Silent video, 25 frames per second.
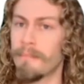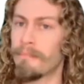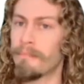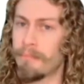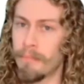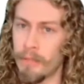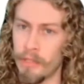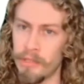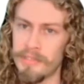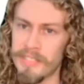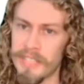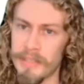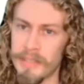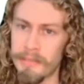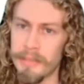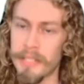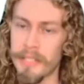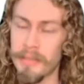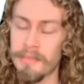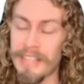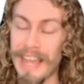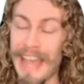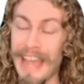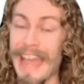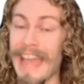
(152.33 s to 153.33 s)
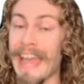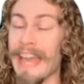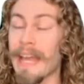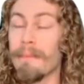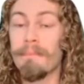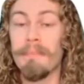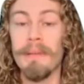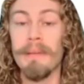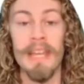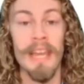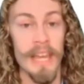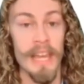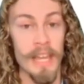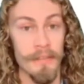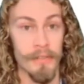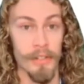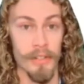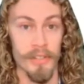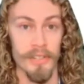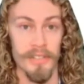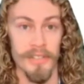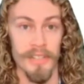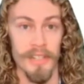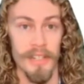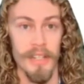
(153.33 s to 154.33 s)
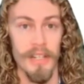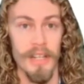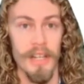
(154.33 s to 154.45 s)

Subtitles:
mood symptoms, and behaviors.